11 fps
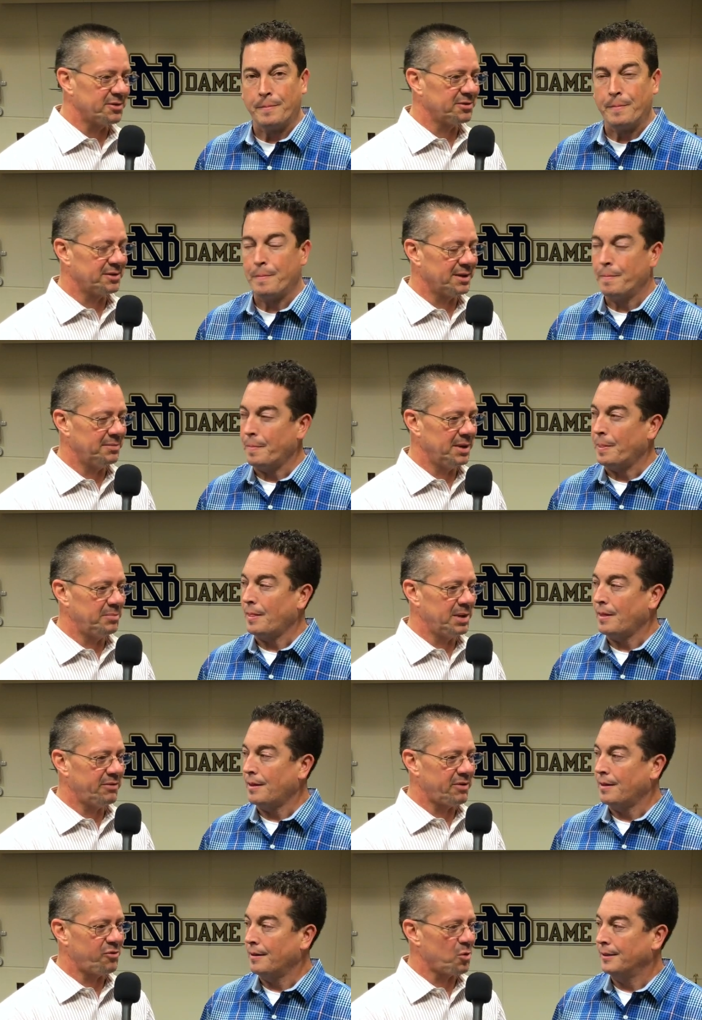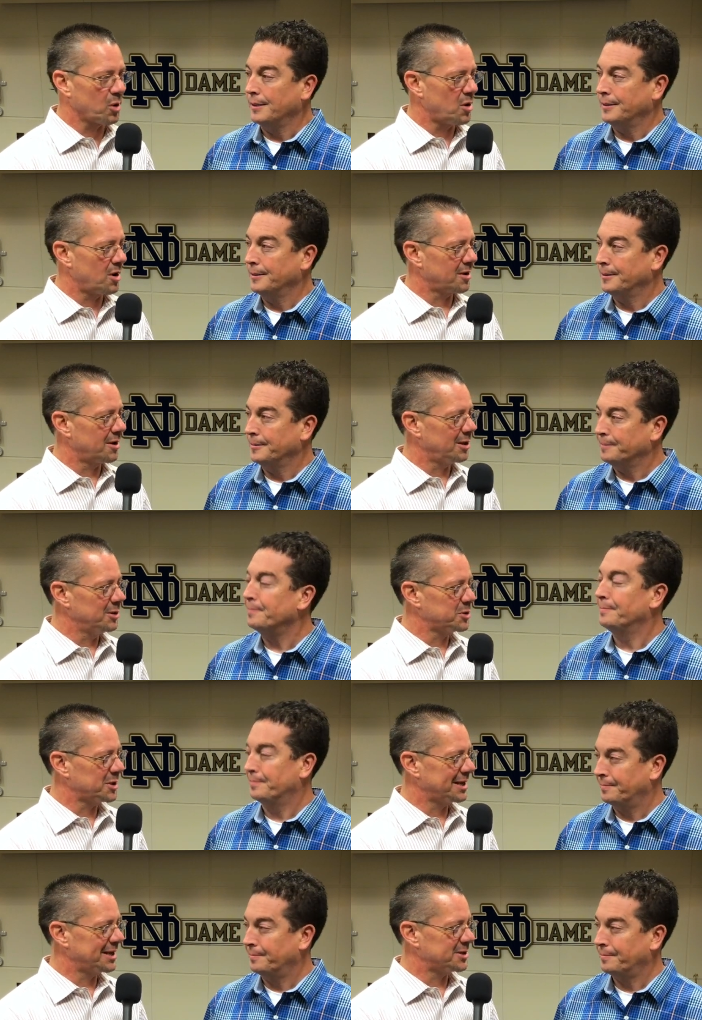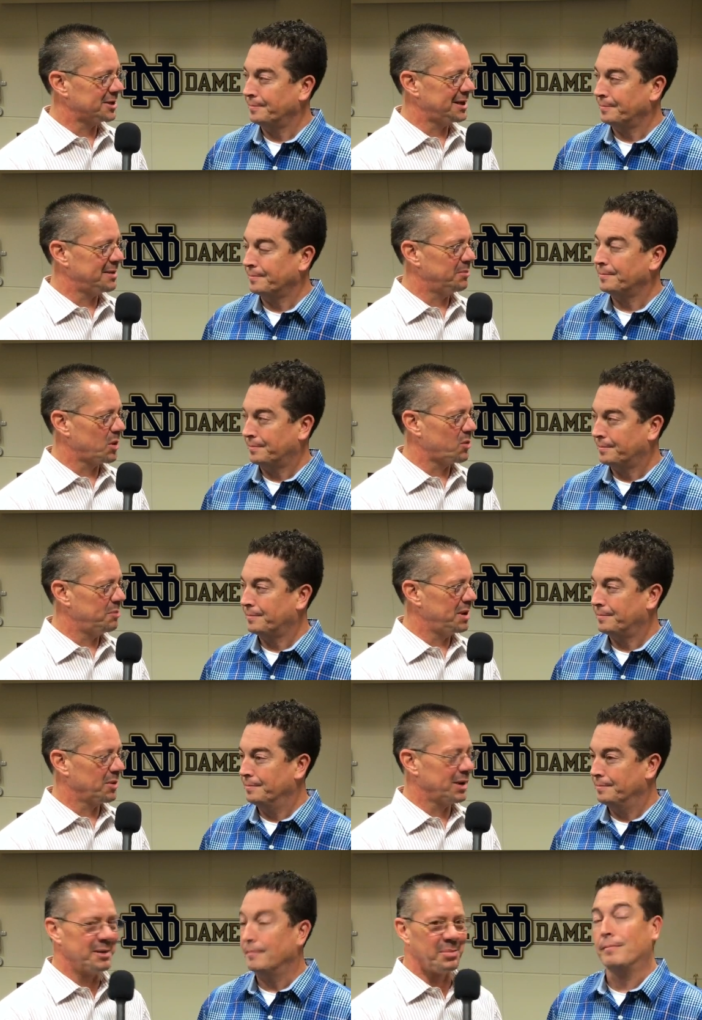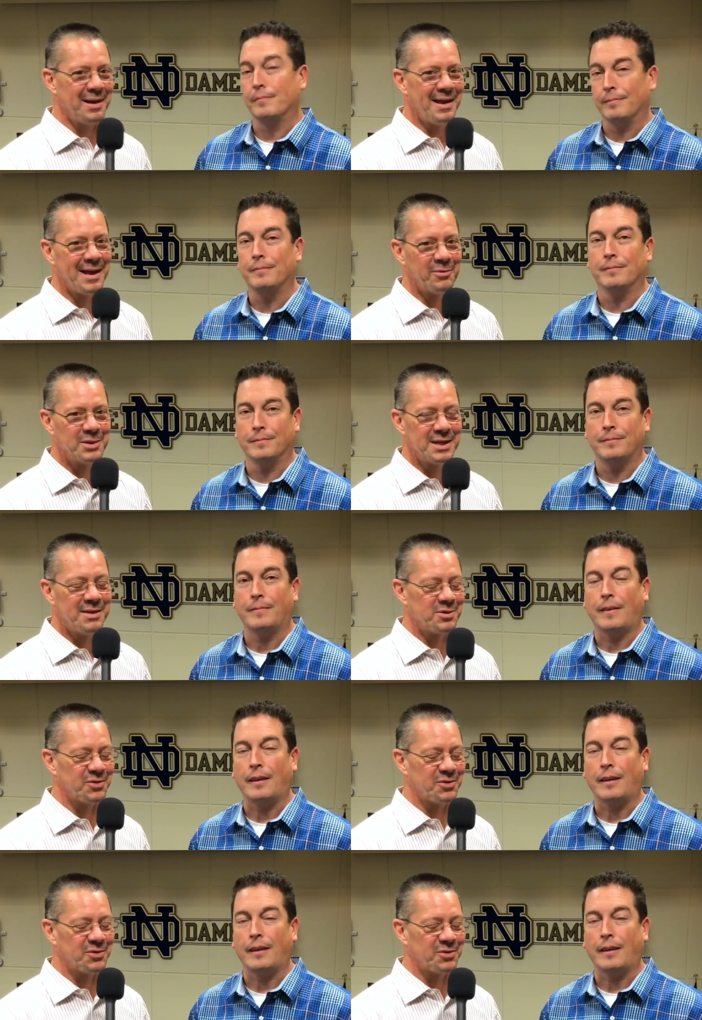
Speaker 1: a, a, a bit of a foregone conclusion, I guess, that Ian Book would be ready to play, and when he was